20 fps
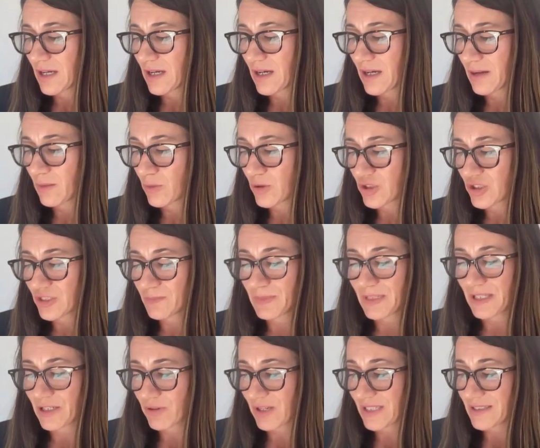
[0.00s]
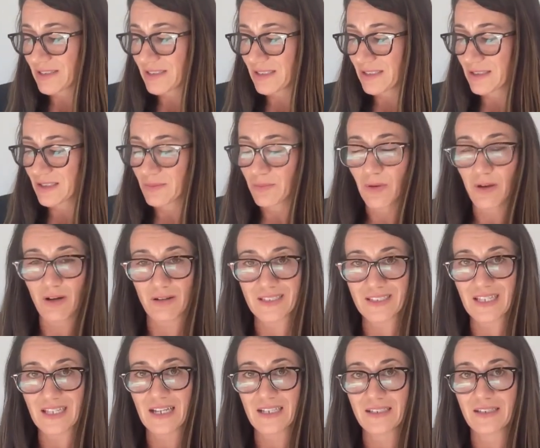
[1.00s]
which had been granted. As Mark
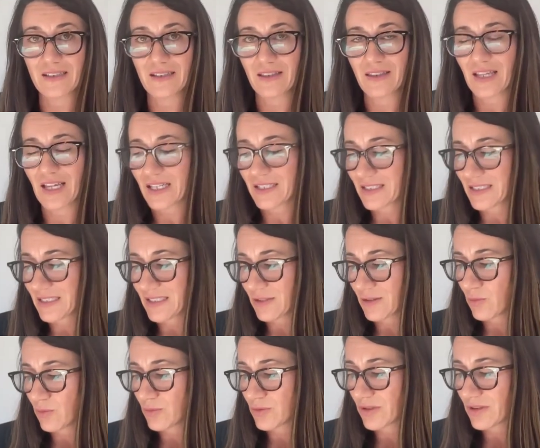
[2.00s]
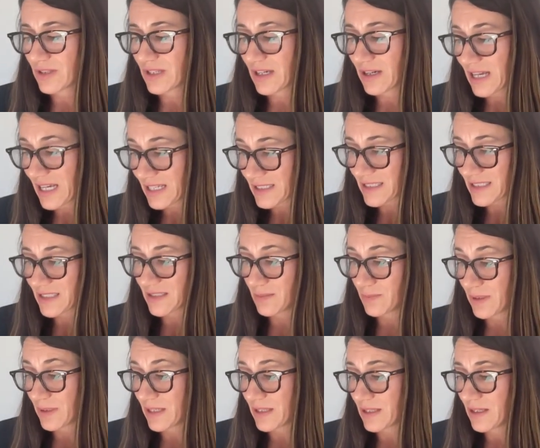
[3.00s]
said, that is an order that has to
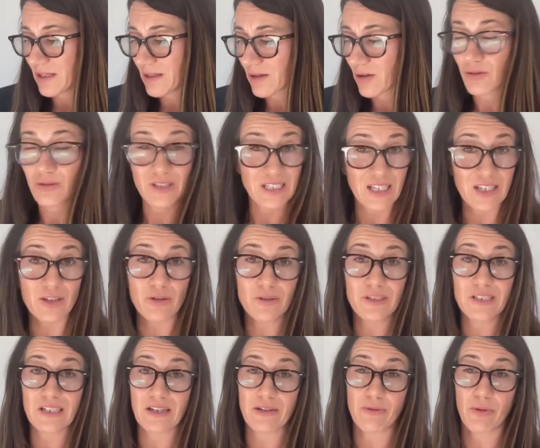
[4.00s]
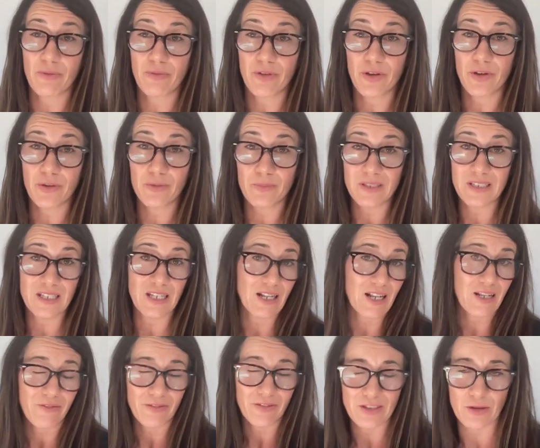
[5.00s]
be continuously reviewed,
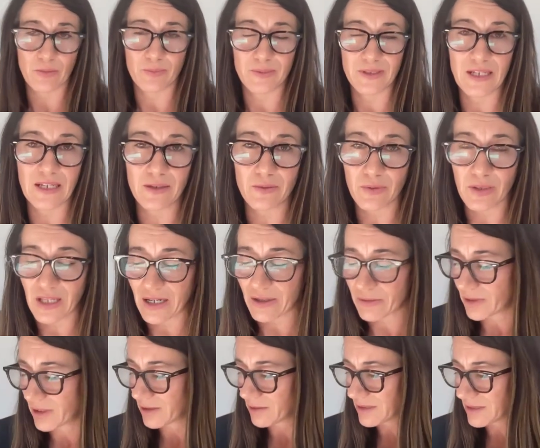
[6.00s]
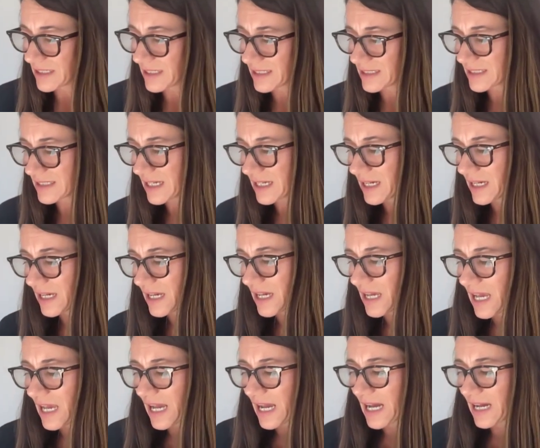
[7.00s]
particularly if it's obtained without notice.
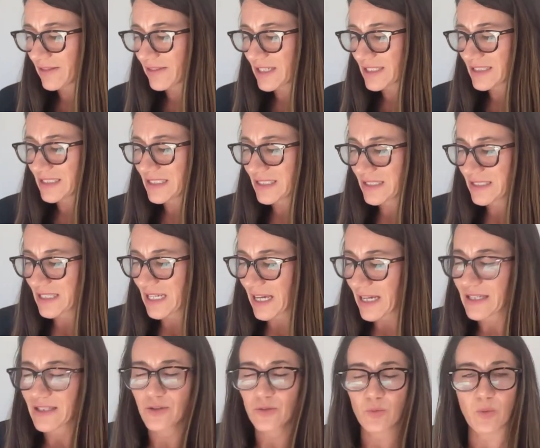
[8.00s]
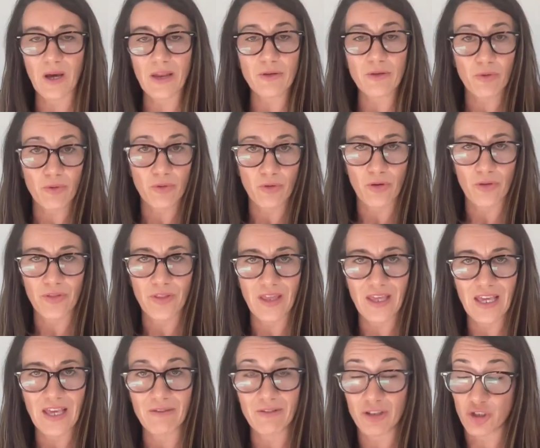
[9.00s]
And then second, whether or not the
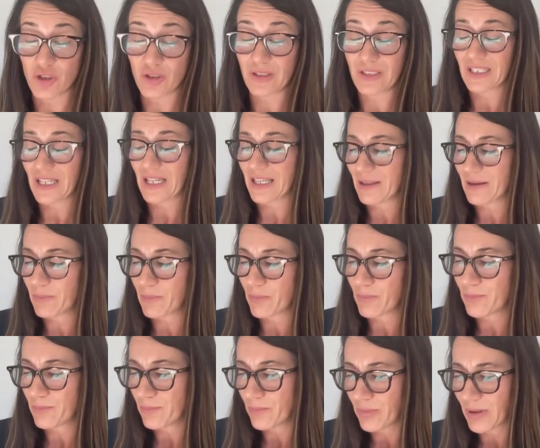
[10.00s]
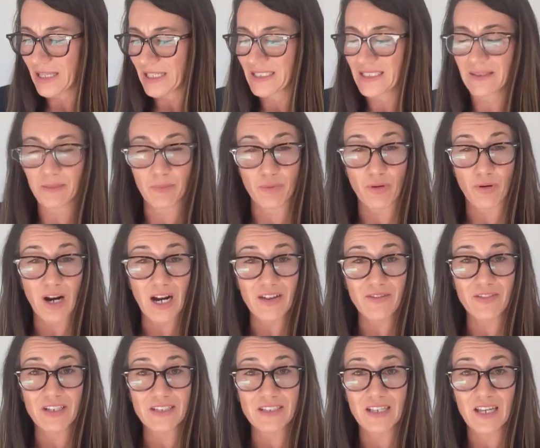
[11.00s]
hearing should take place in
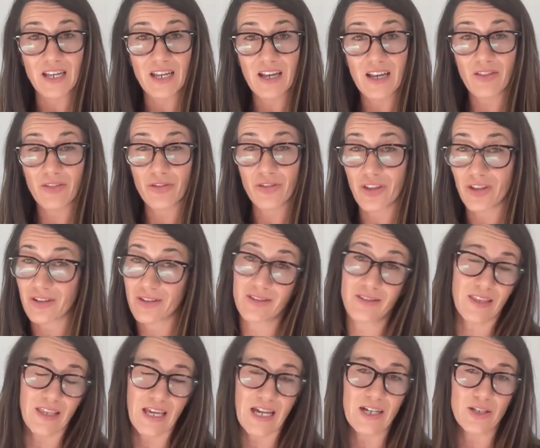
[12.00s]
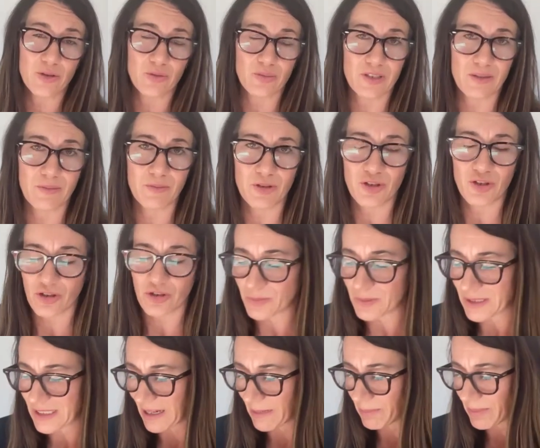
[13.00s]
private. And third, the actual summary
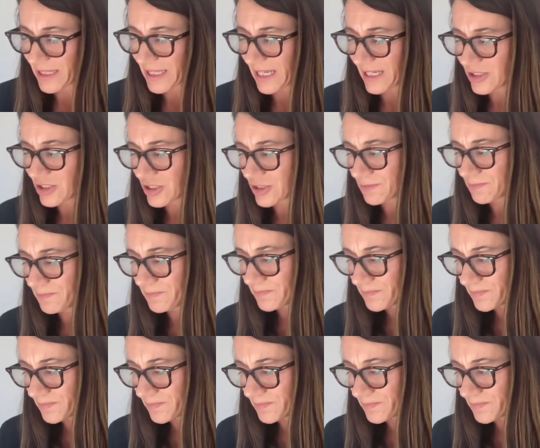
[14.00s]
judgment application.